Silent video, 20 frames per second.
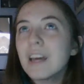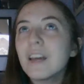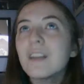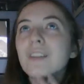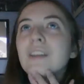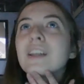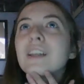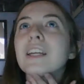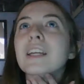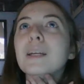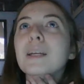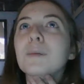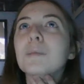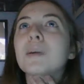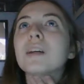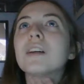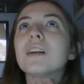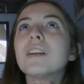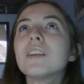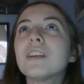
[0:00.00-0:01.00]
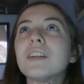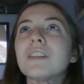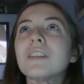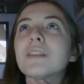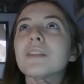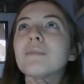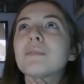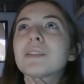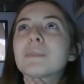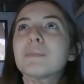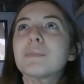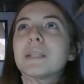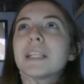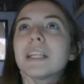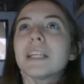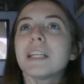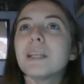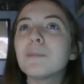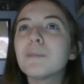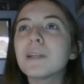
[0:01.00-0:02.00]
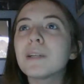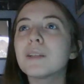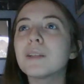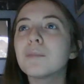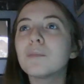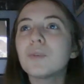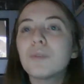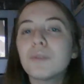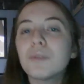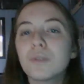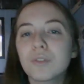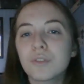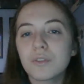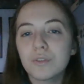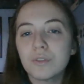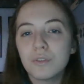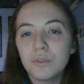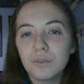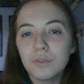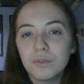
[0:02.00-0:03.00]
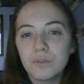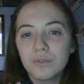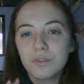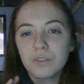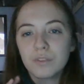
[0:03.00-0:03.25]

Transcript: They seem to be keeping the more sort of